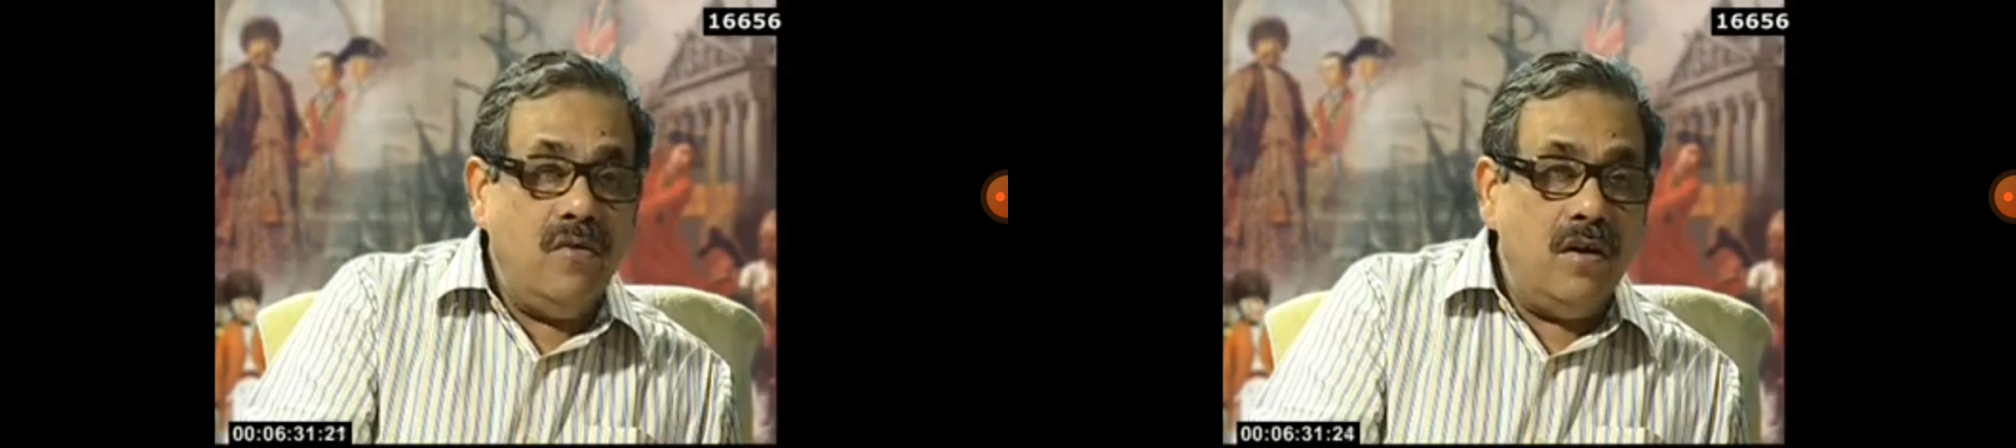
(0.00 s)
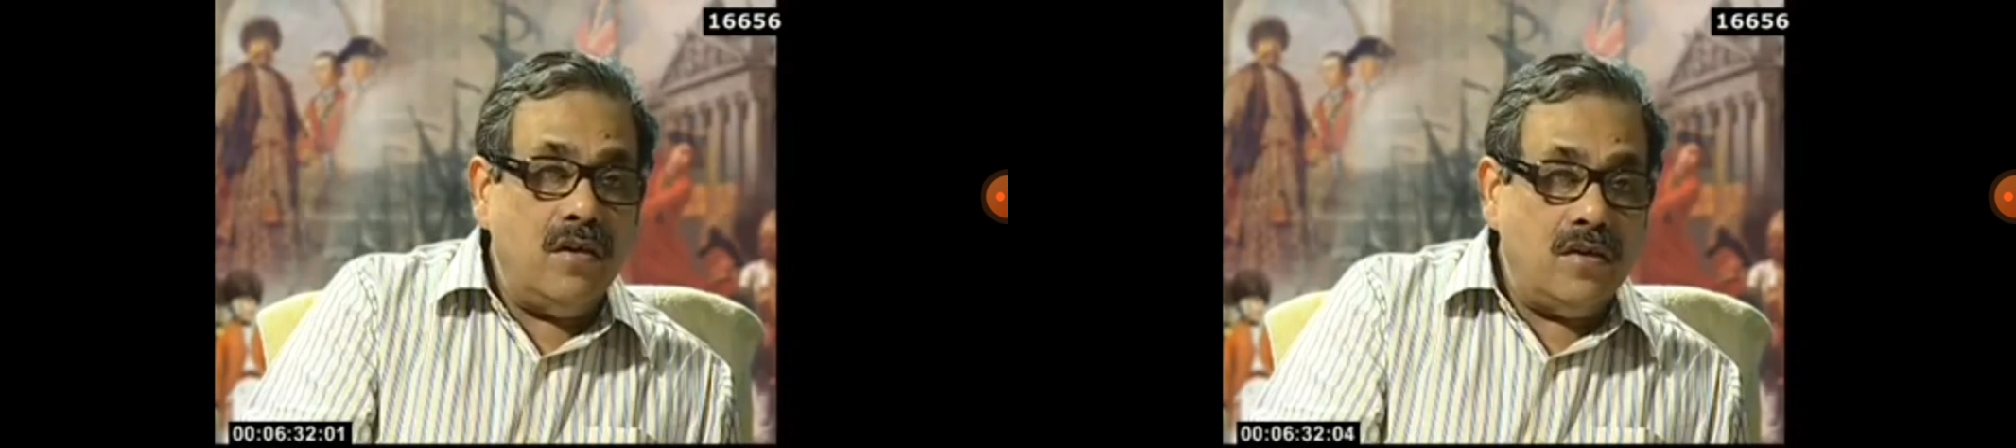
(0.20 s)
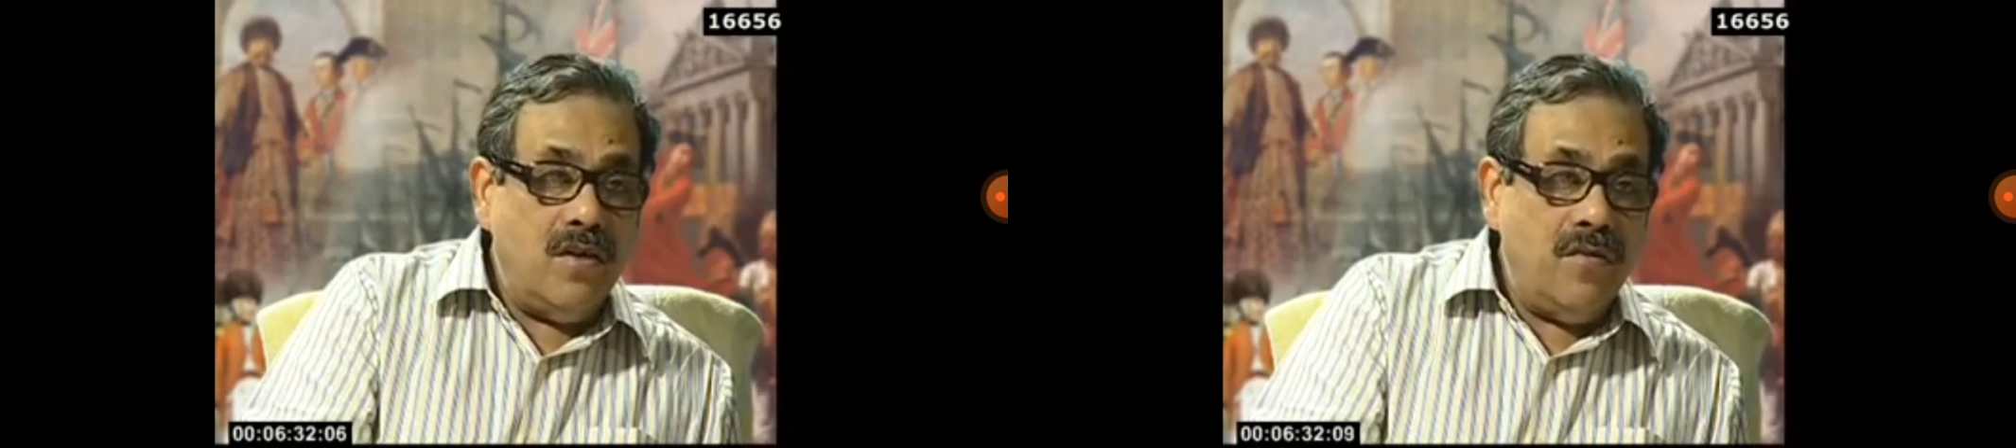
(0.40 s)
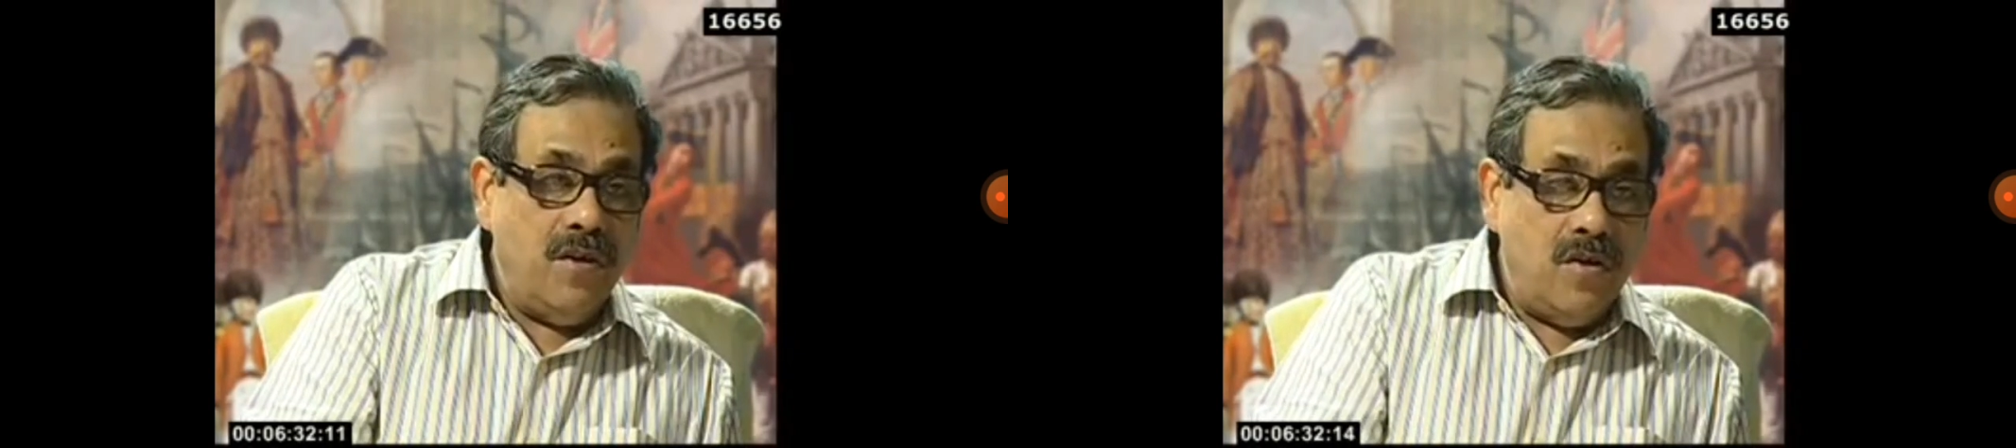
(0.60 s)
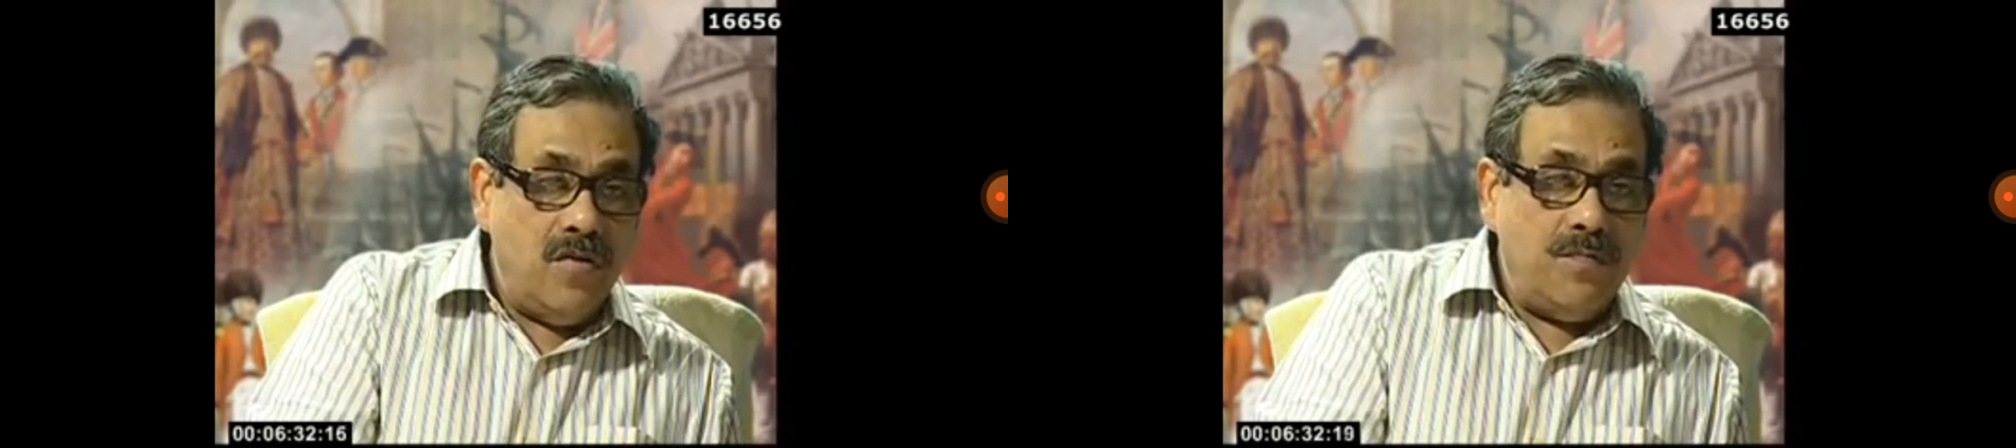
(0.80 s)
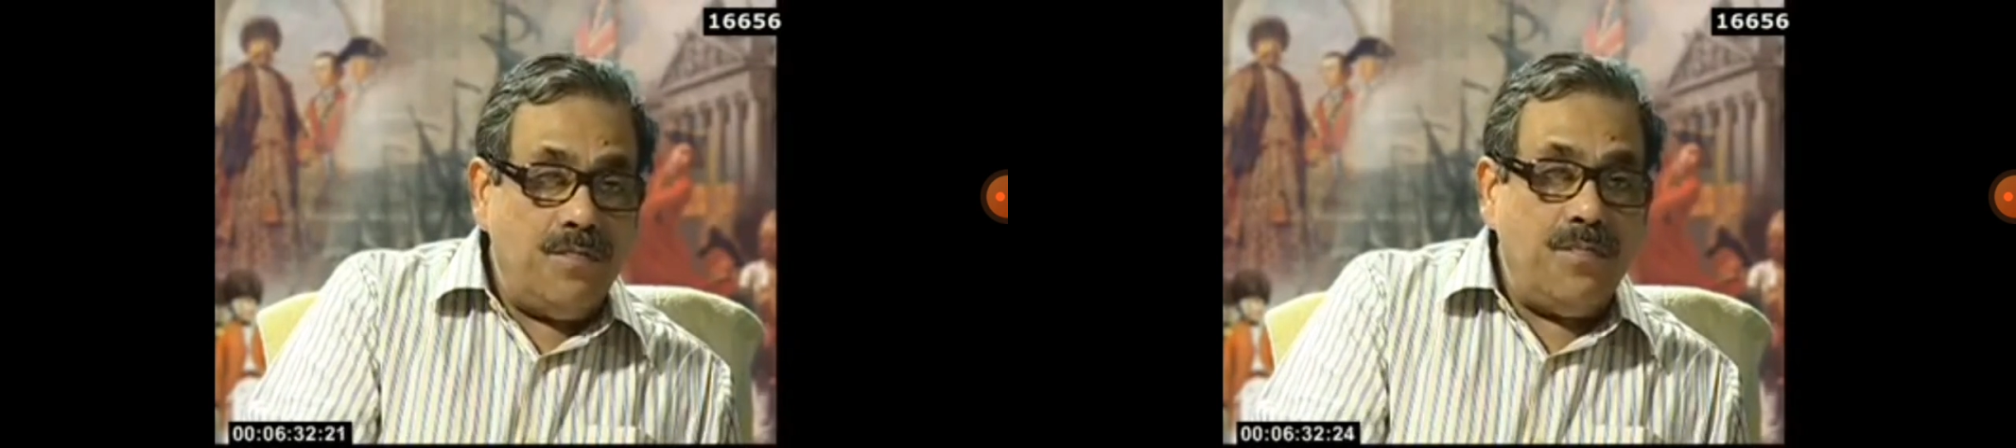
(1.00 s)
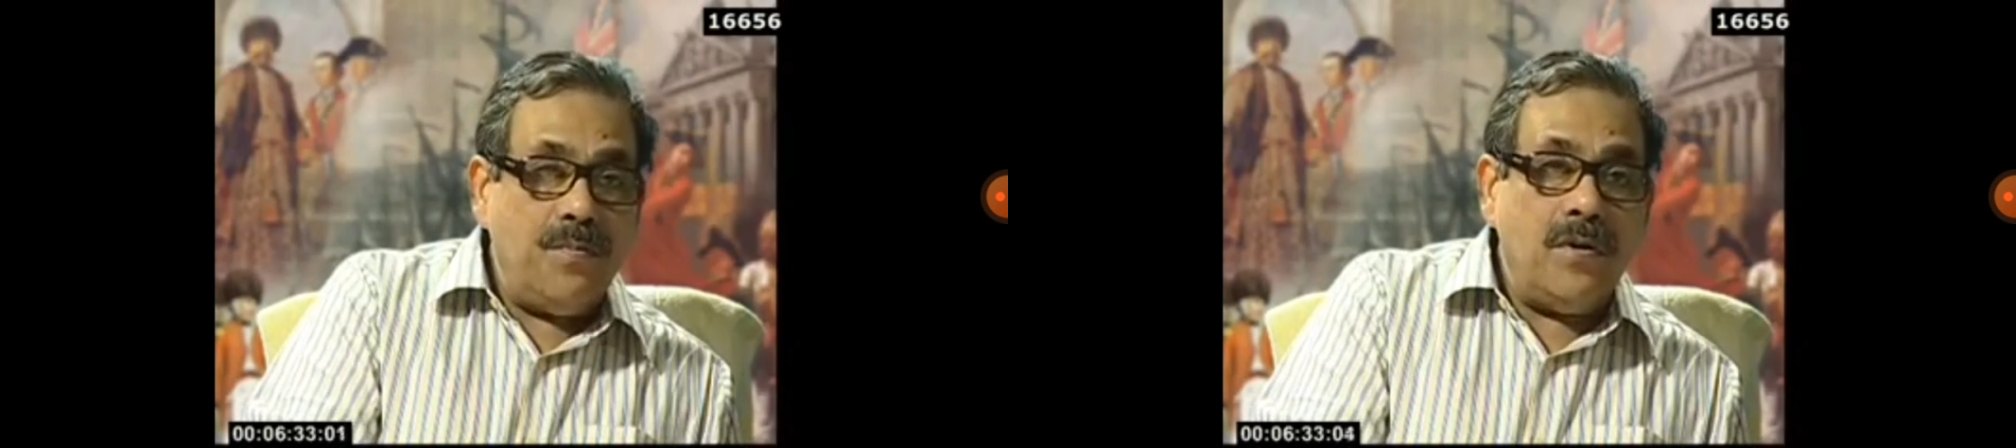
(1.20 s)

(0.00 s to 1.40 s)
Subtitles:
rulers of Europe